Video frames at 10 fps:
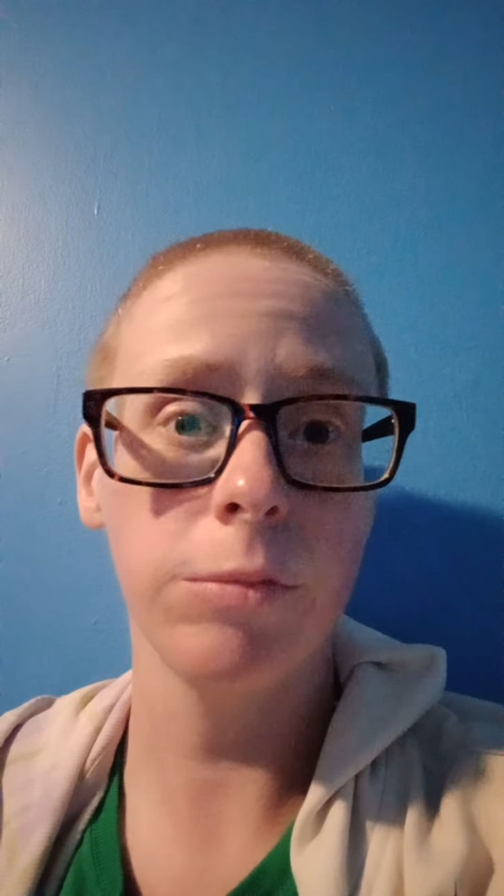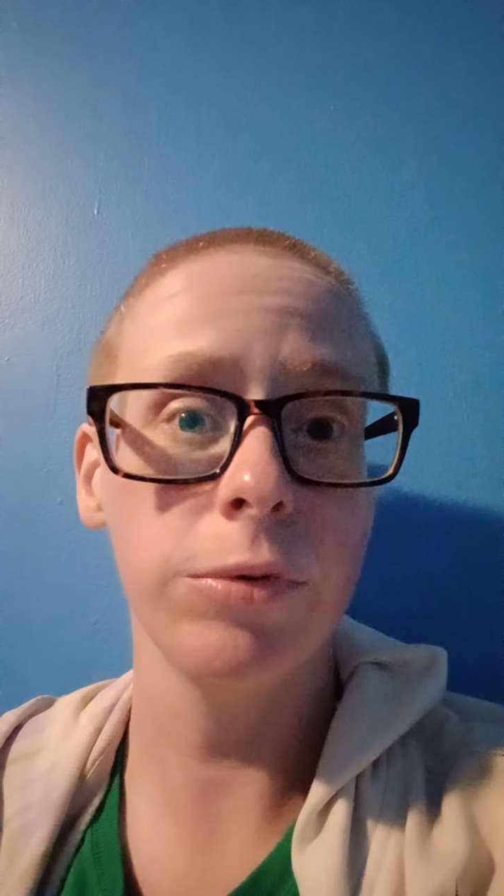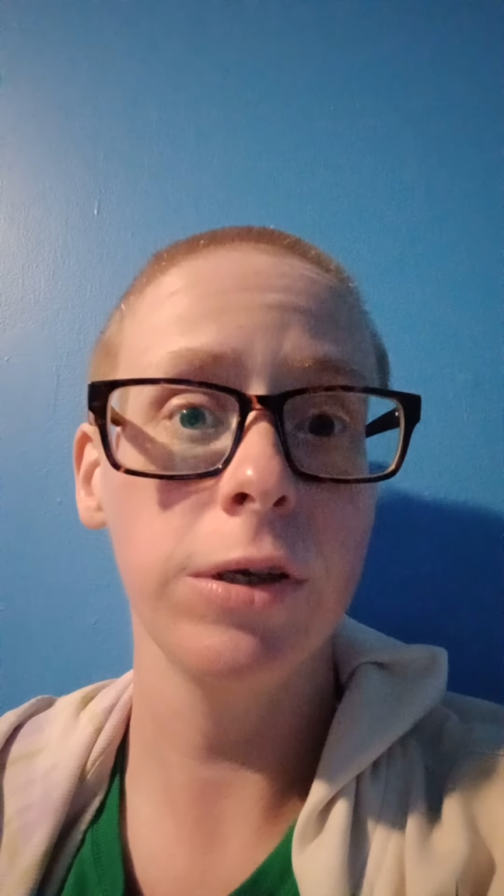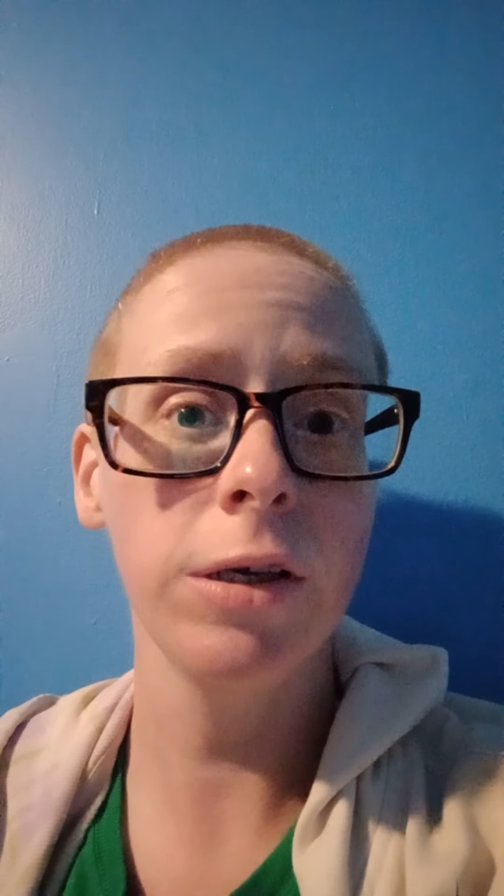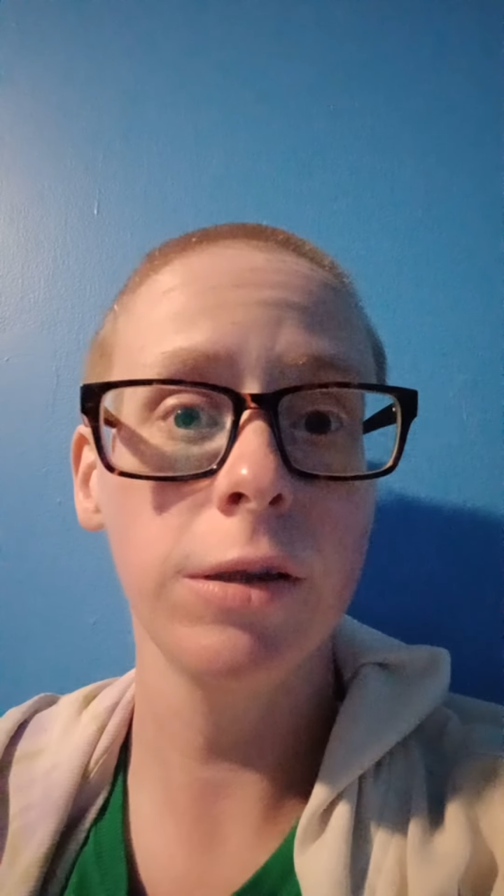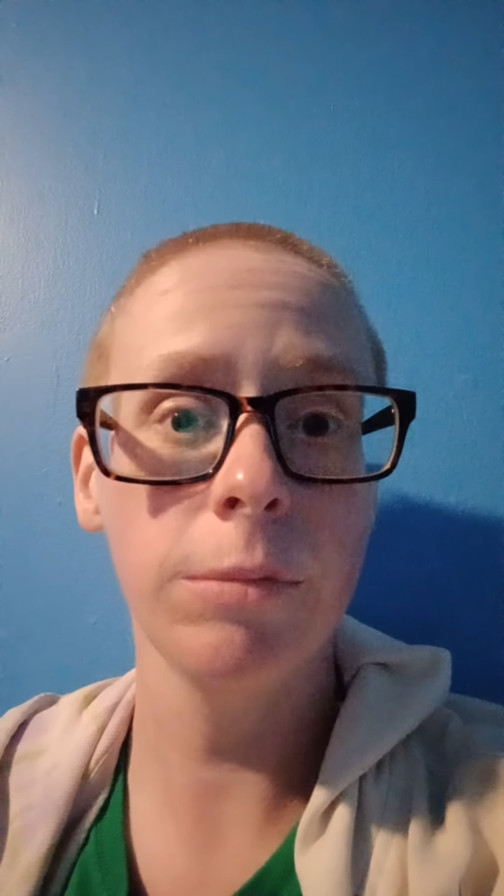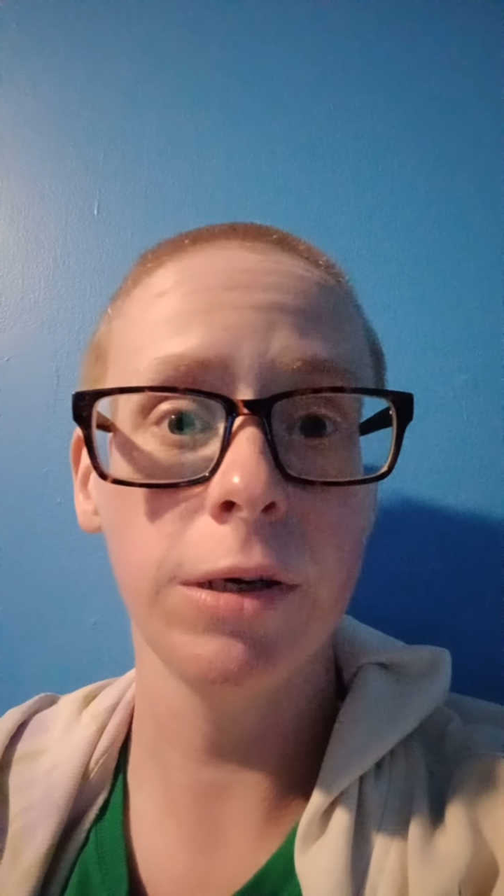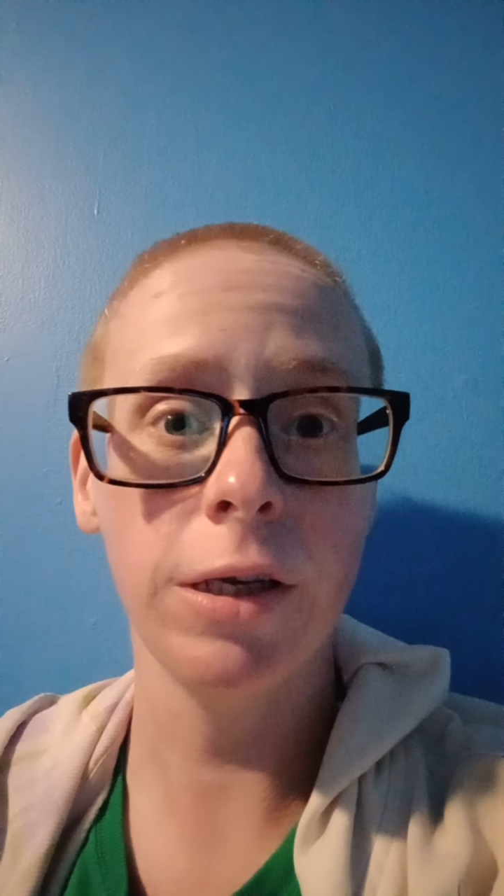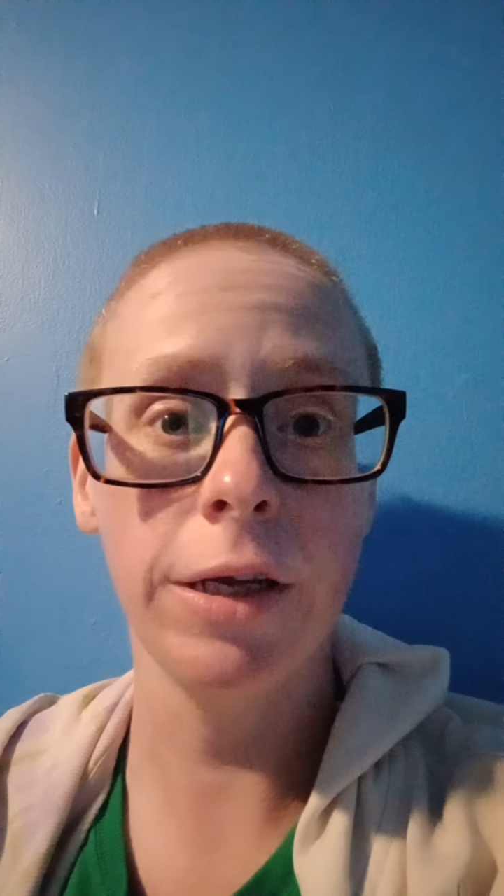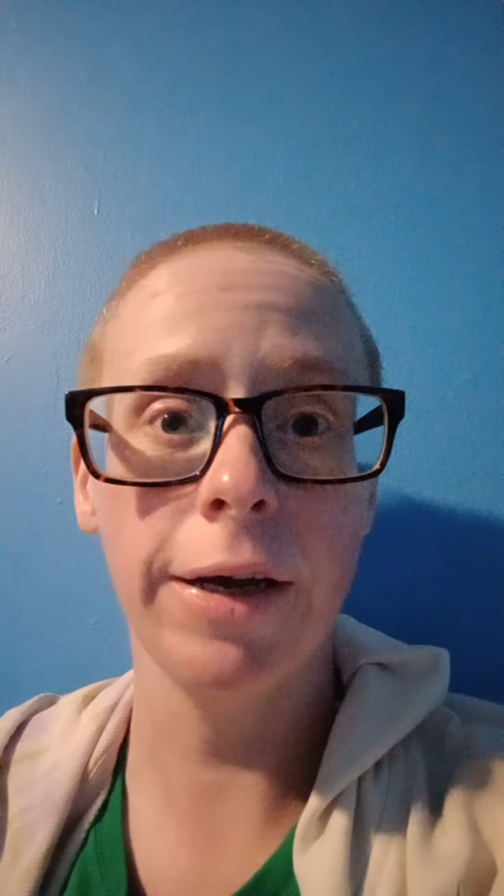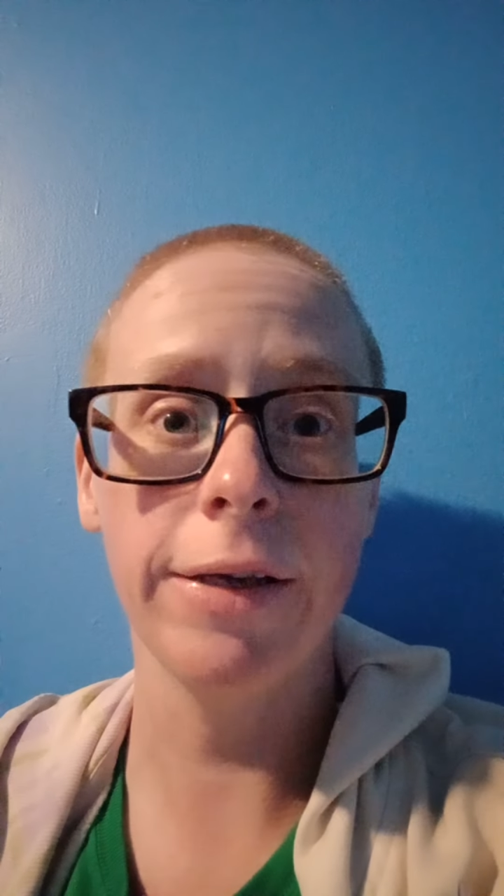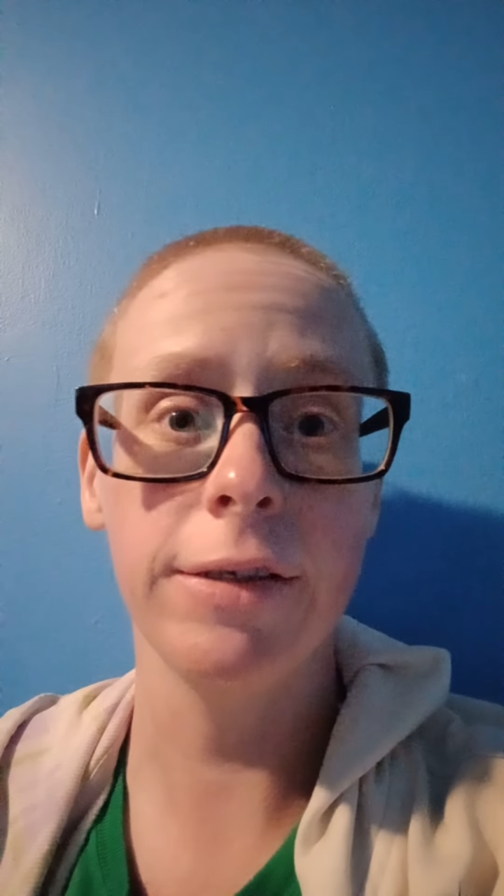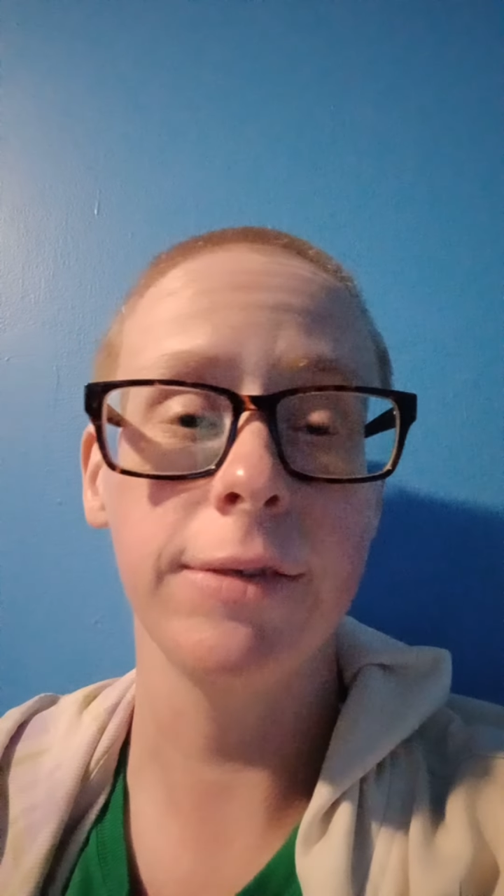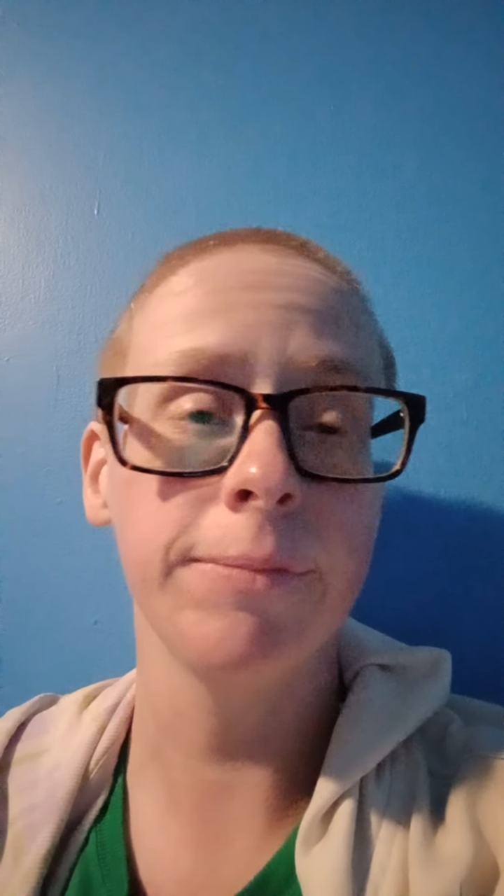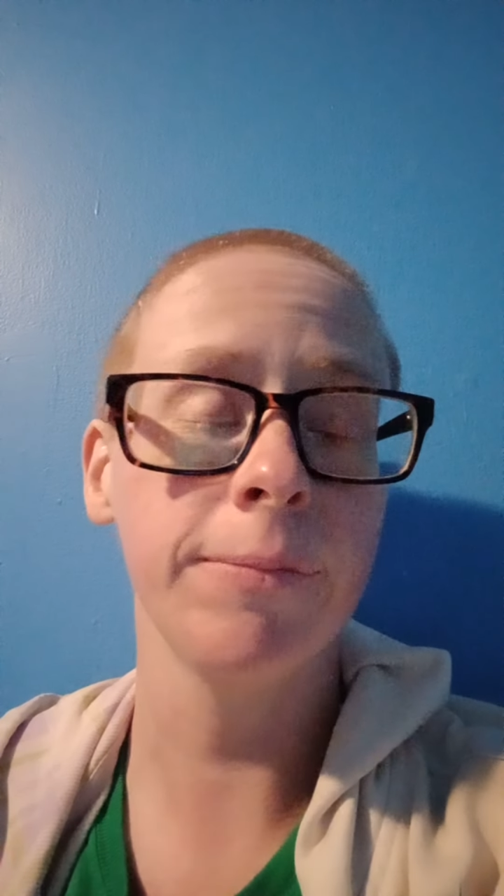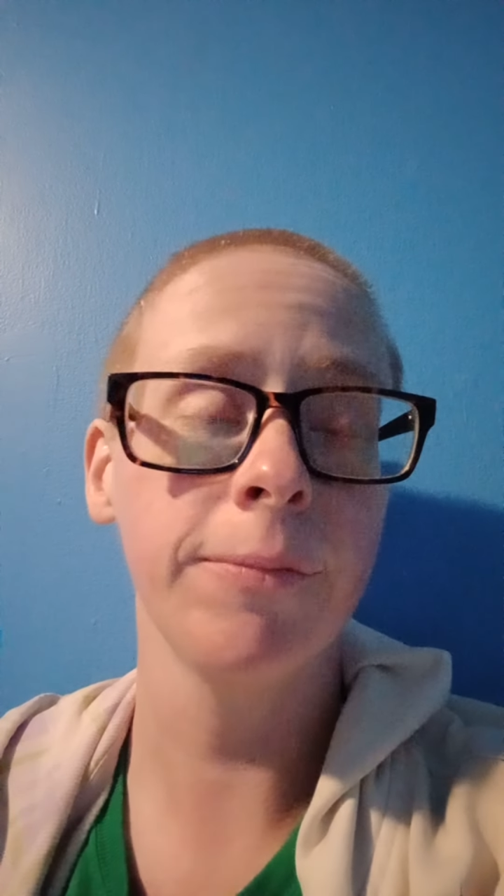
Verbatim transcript: bringing in the money, and